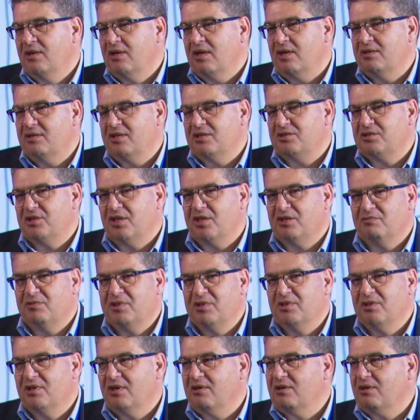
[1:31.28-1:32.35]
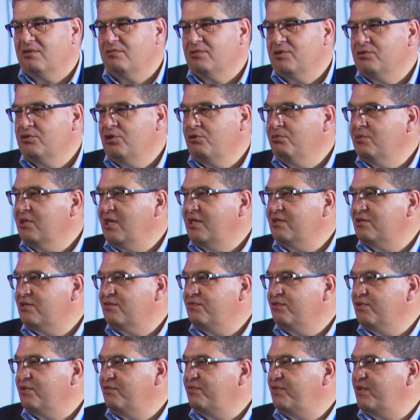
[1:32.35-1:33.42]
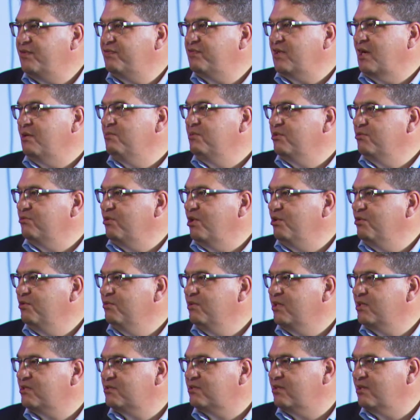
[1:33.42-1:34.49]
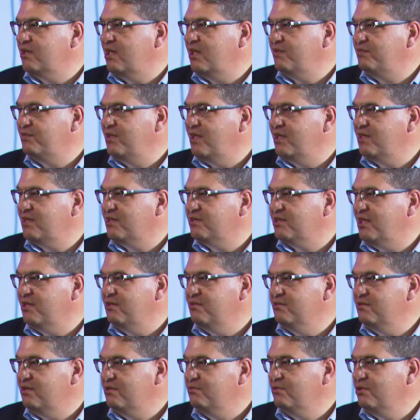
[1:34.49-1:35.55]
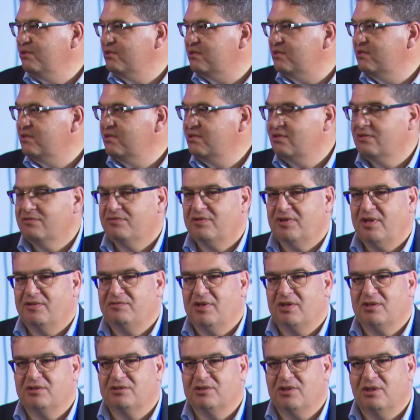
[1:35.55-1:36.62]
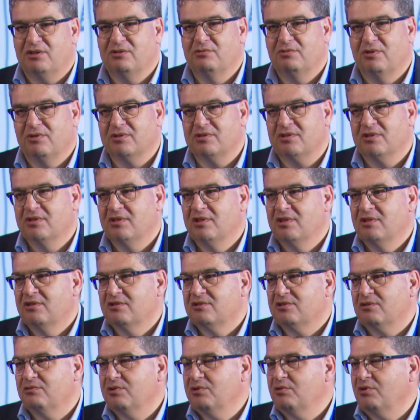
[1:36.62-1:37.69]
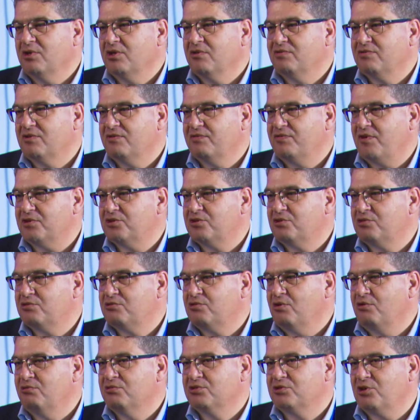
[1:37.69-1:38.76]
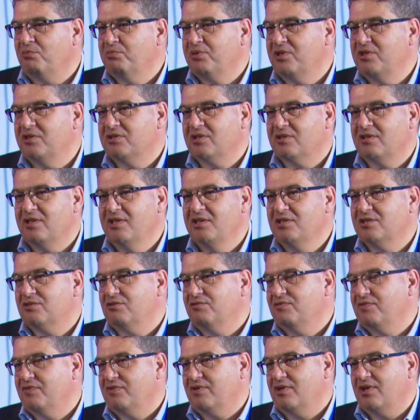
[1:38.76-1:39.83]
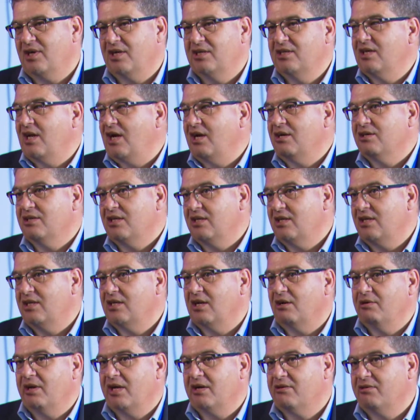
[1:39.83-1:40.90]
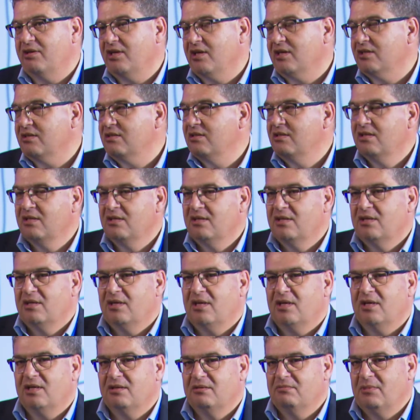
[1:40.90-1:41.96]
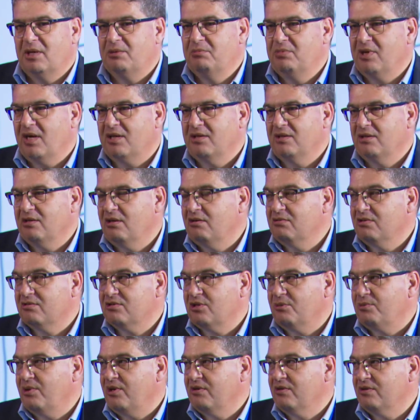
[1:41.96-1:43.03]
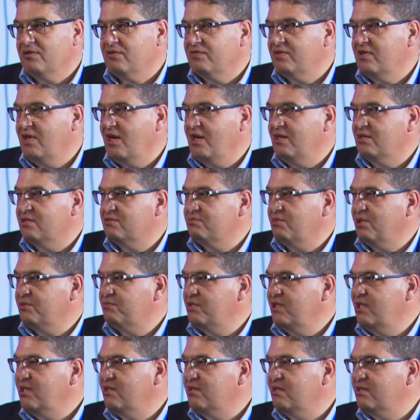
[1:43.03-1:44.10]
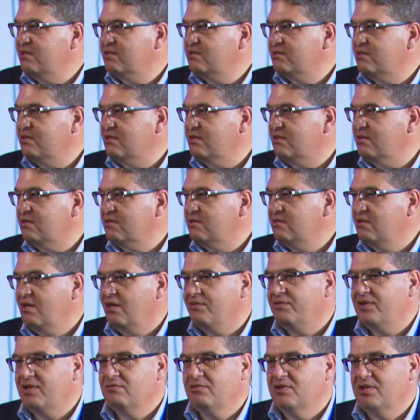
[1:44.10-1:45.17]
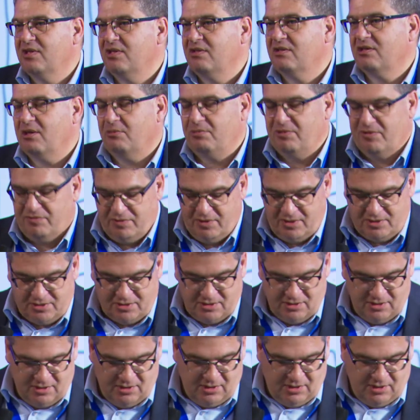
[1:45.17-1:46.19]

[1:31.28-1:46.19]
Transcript: And this year we were nominated for the 5th time in a row as FD Gazelle Award, for the FD Gazelle Award. So we're one of the fastest growing companies, at least, in our area. And maybe, I don't know, the top 100 of the Netherlands. But we hear this, I think, within a couple of weeks.